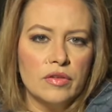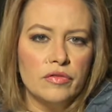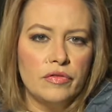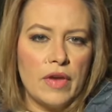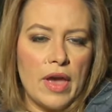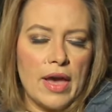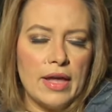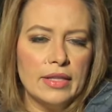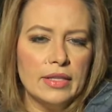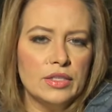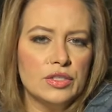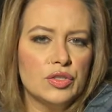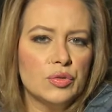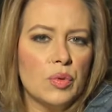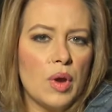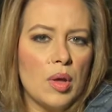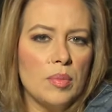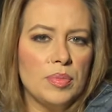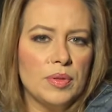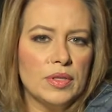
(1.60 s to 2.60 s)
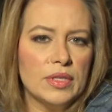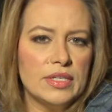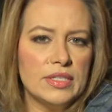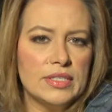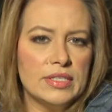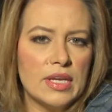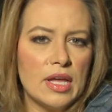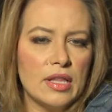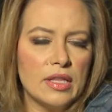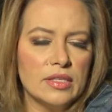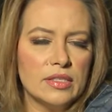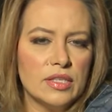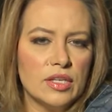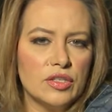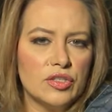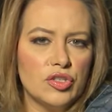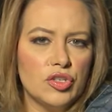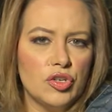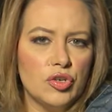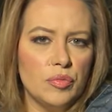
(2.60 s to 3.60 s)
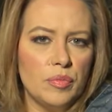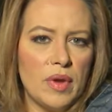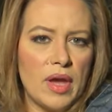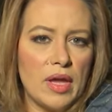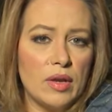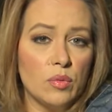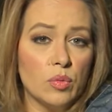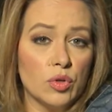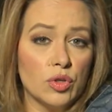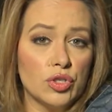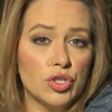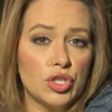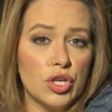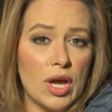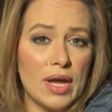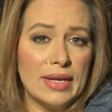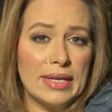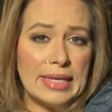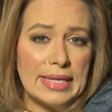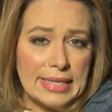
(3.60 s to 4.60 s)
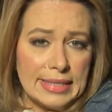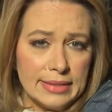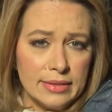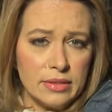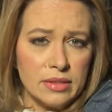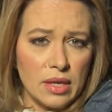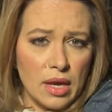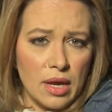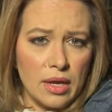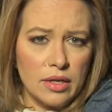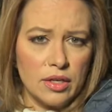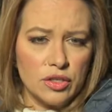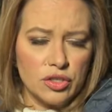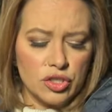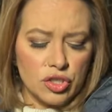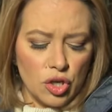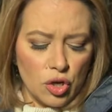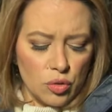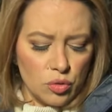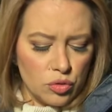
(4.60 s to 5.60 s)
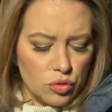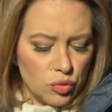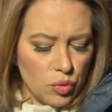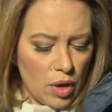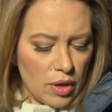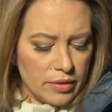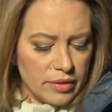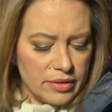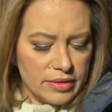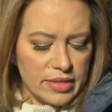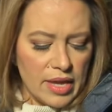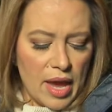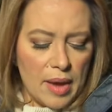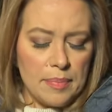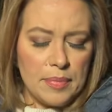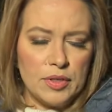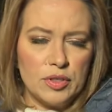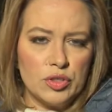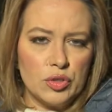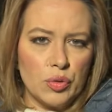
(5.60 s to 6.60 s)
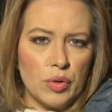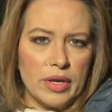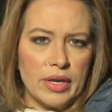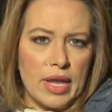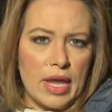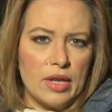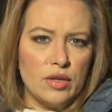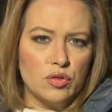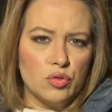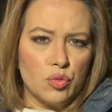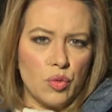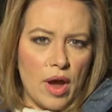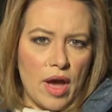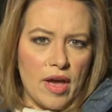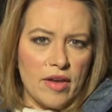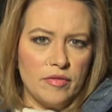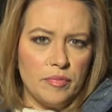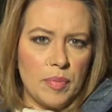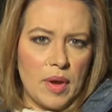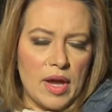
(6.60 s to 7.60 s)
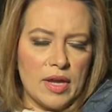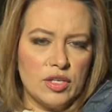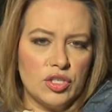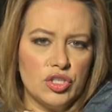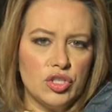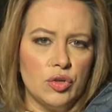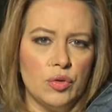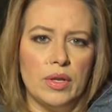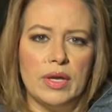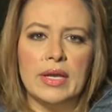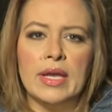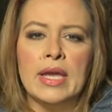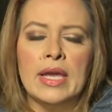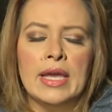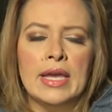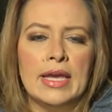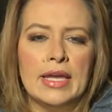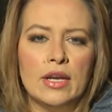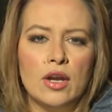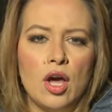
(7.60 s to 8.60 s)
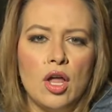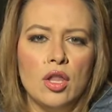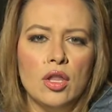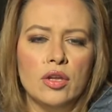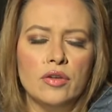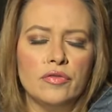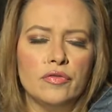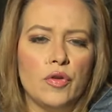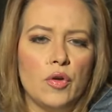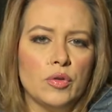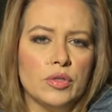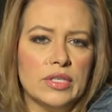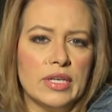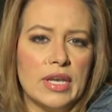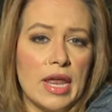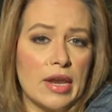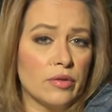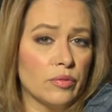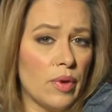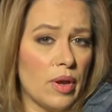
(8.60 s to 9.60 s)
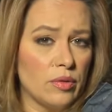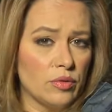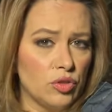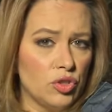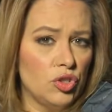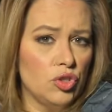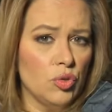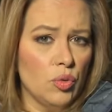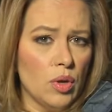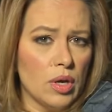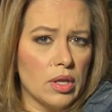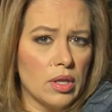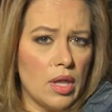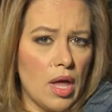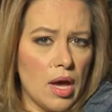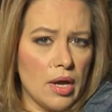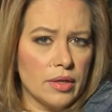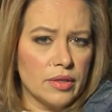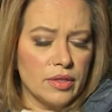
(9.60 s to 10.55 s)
Val and Terrell police tell us that two men were shot inside a tow truck. This happened during a drive-by shooting. It all unfolded at around 2 o'clock